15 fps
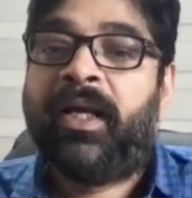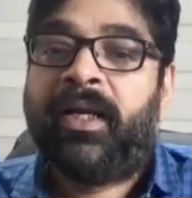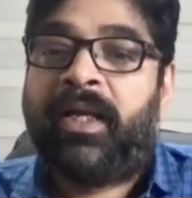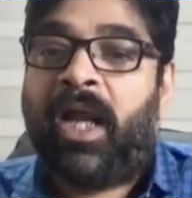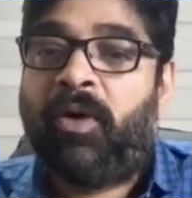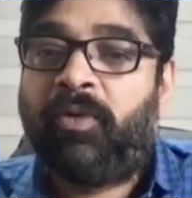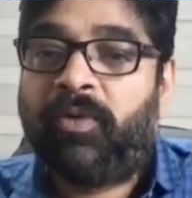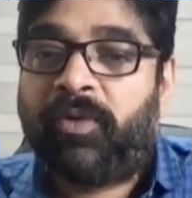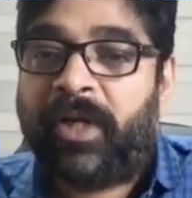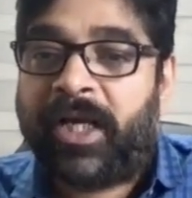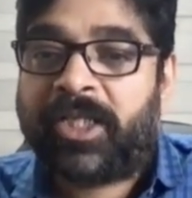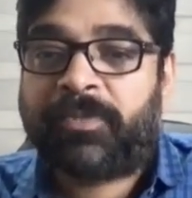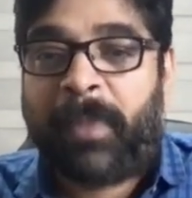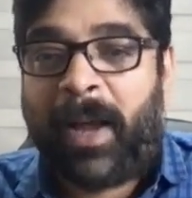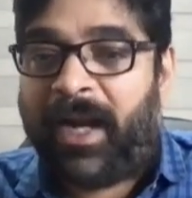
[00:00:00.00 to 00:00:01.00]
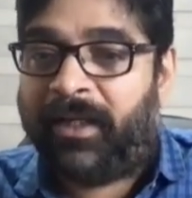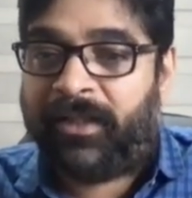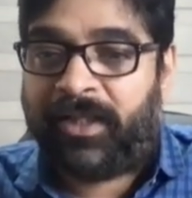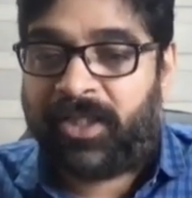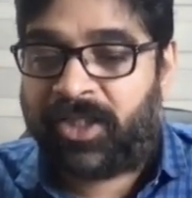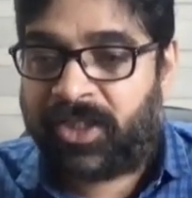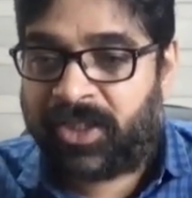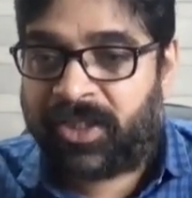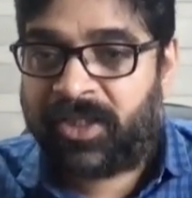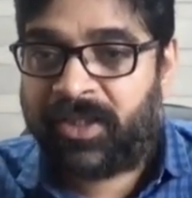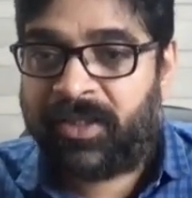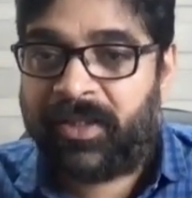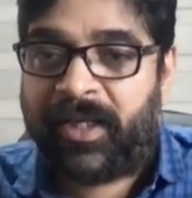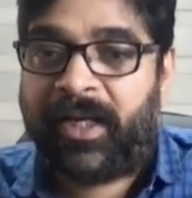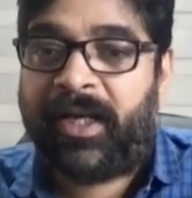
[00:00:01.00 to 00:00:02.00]
Now expand this.
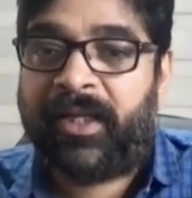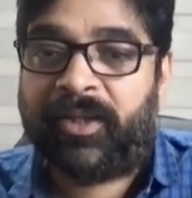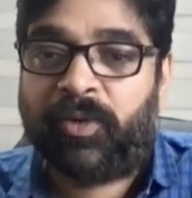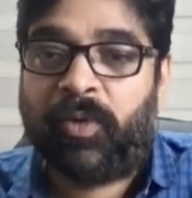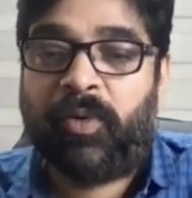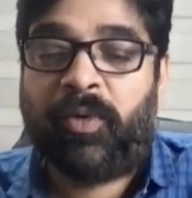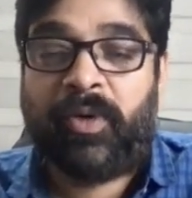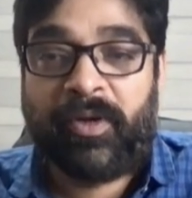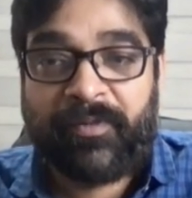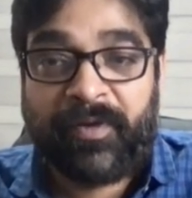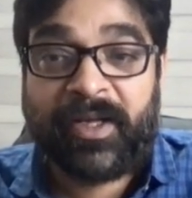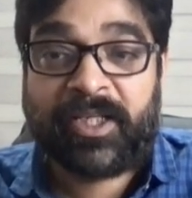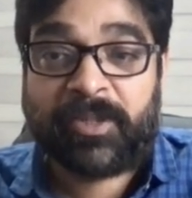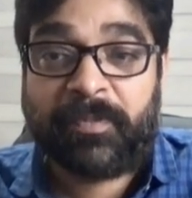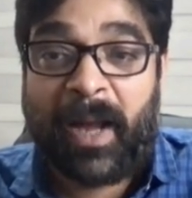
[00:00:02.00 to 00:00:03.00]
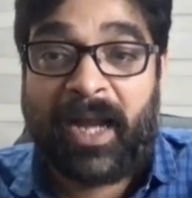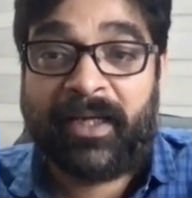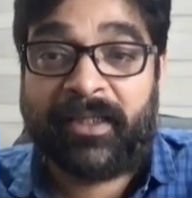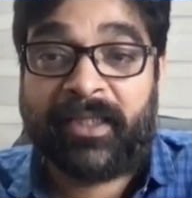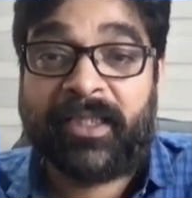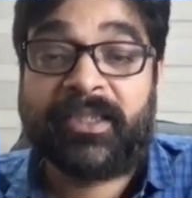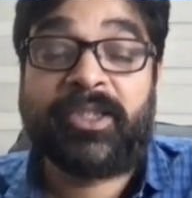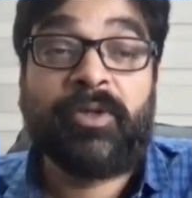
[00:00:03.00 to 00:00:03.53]
So if you expand this,